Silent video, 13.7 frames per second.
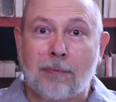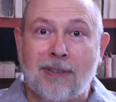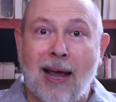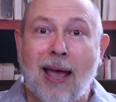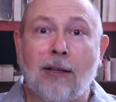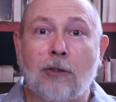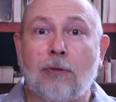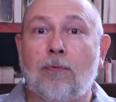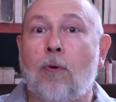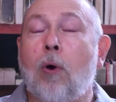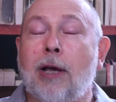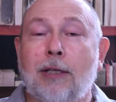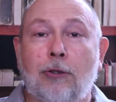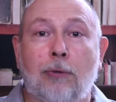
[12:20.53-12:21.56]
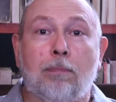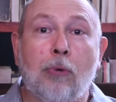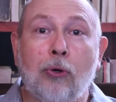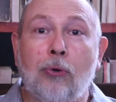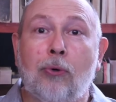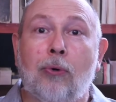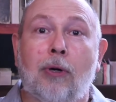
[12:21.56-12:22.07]
tense, voice,
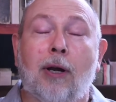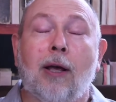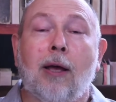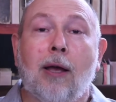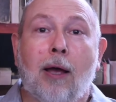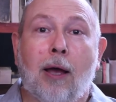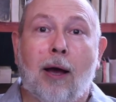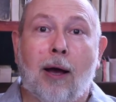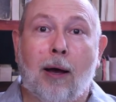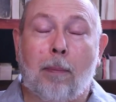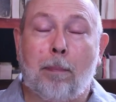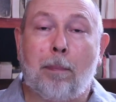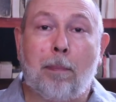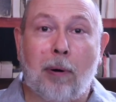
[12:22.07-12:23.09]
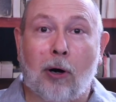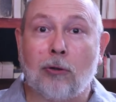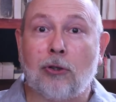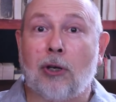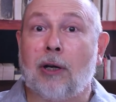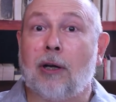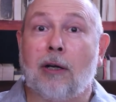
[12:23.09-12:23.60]
mood, uh,
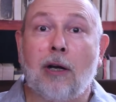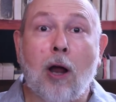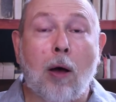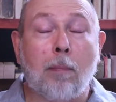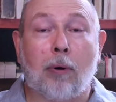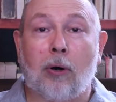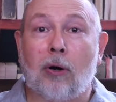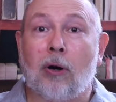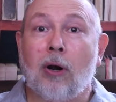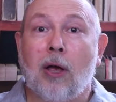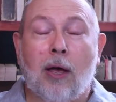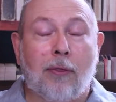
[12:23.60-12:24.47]
person and number,